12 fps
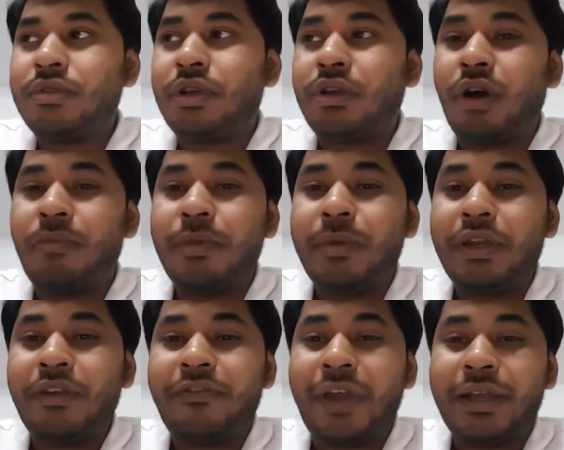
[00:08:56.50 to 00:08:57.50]

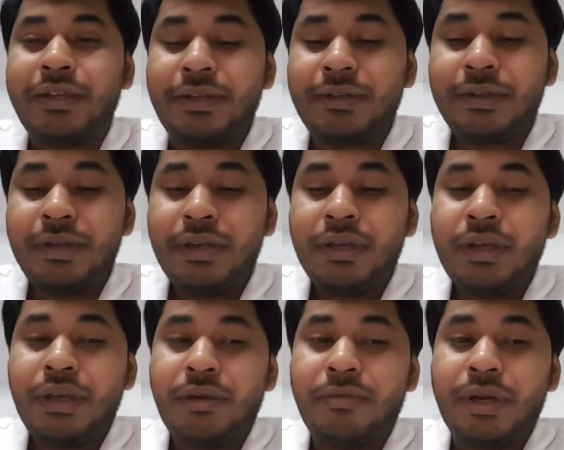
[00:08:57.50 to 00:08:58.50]
complementary factor,
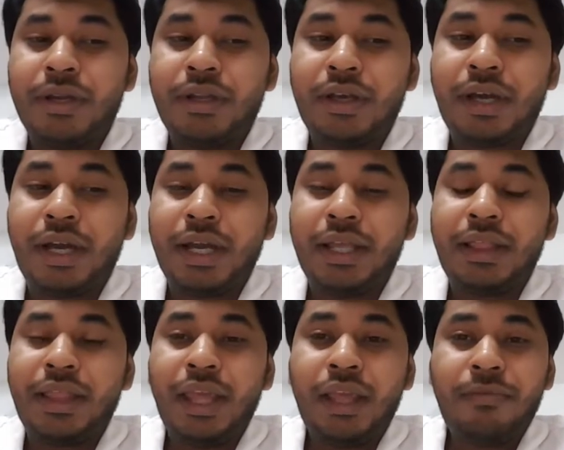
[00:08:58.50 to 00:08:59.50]
but I
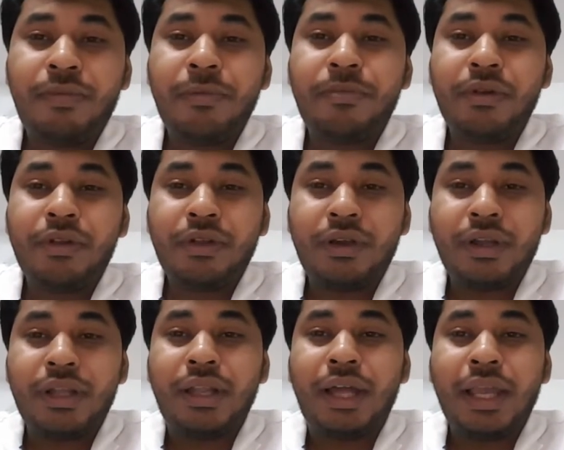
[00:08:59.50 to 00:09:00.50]
think people are
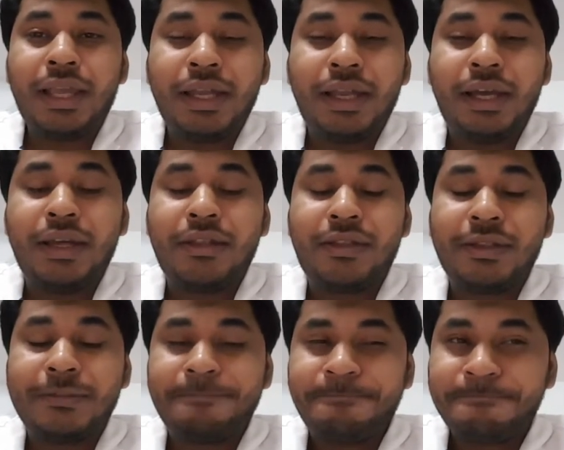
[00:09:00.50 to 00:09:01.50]
gonna like it, as
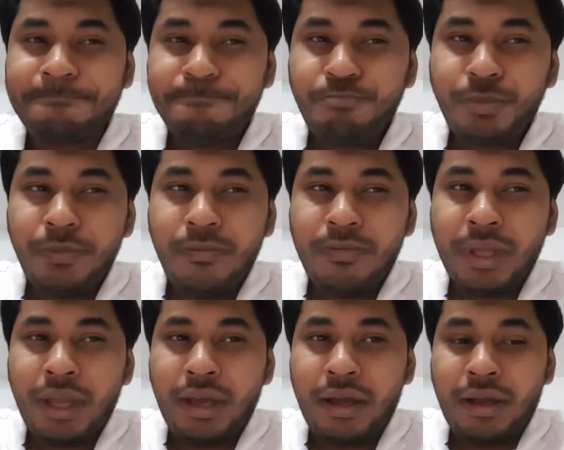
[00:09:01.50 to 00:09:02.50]

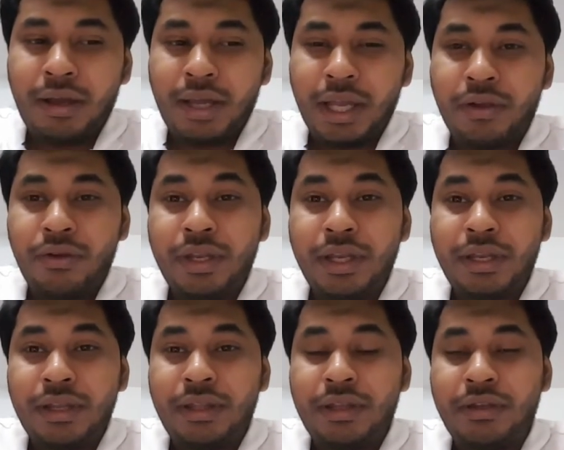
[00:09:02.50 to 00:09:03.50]

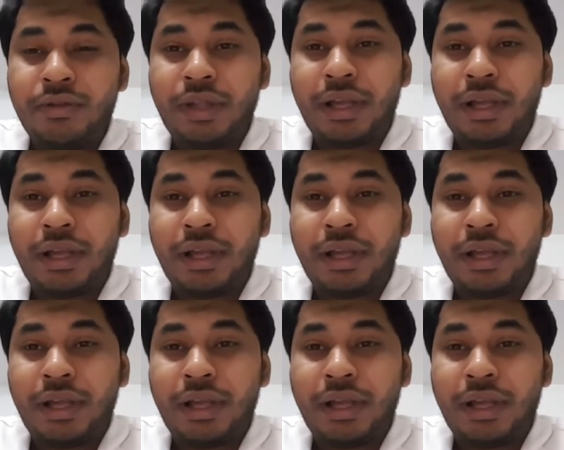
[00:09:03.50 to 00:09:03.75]
according to the